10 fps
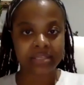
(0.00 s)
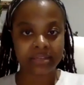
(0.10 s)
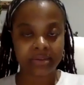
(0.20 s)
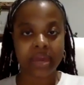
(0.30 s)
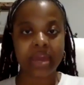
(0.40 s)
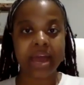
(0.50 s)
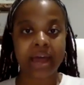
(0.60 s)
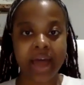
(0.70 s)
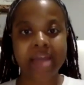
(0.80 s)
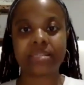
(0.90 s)
Okay,
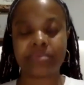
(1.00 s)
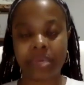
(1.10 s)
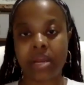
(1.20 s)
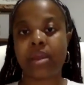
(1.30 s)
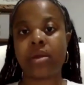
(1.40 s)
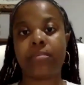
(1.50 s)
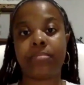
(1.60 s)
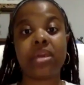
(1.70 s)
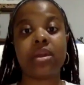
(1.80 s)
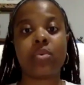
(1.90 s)
achat
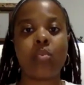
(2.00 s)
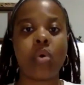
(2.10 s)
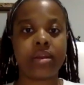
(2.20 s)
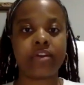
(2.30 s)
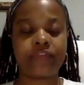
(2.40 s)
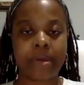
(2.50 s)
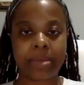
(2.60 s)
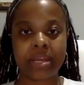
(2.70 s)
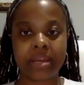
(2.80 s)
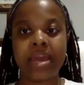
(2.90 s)
being 1 feminine.